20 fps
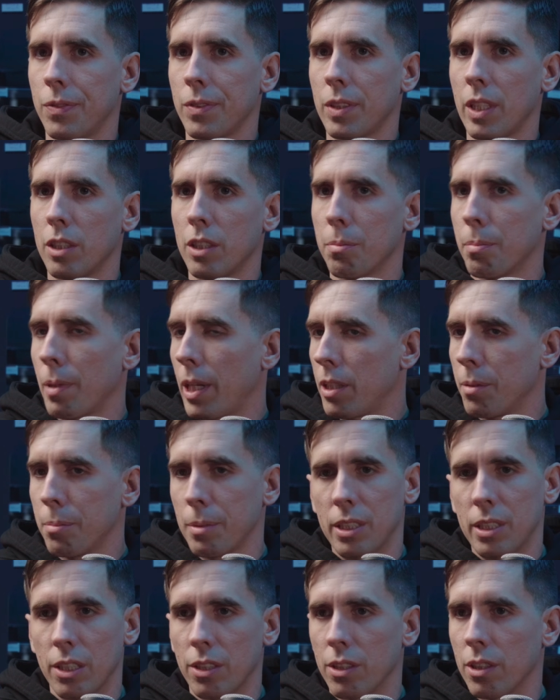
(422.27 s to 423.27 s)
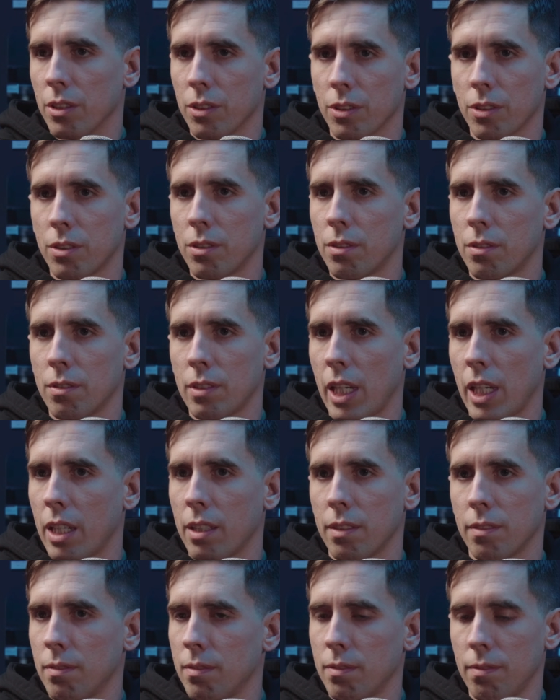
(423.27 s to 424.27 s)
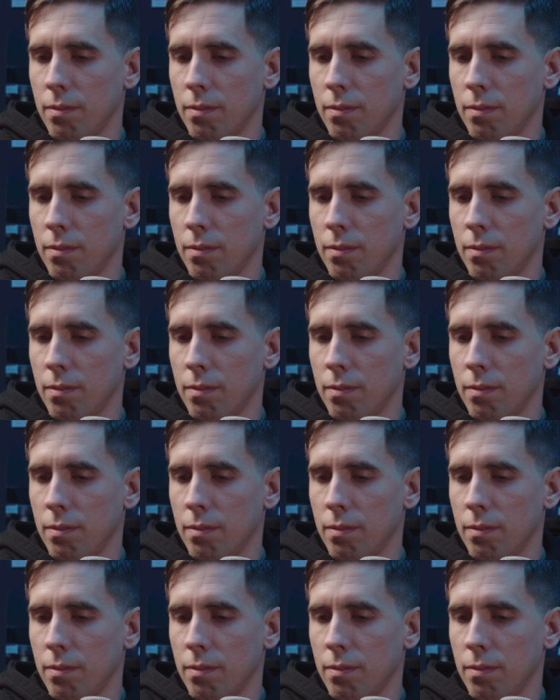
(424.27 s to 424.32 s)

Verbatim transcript: and you buy your materials at